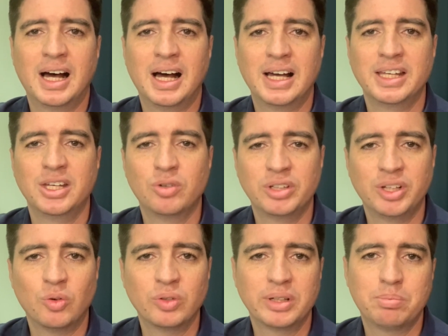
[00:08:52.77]
You are the
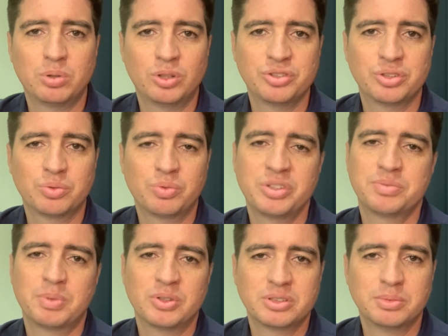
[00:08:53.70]
only person
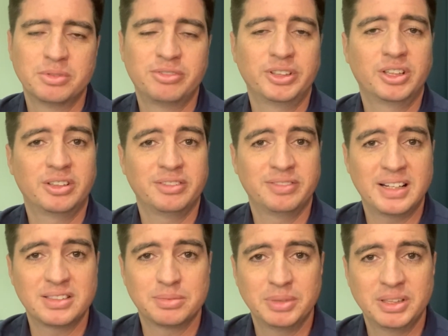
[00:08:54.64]
responsible for your
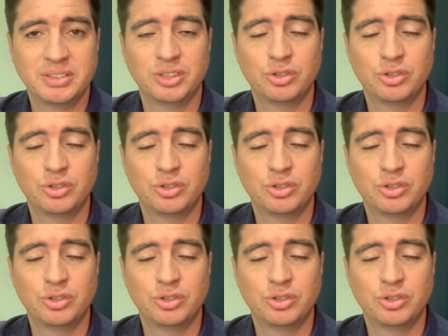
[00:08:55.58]
investments.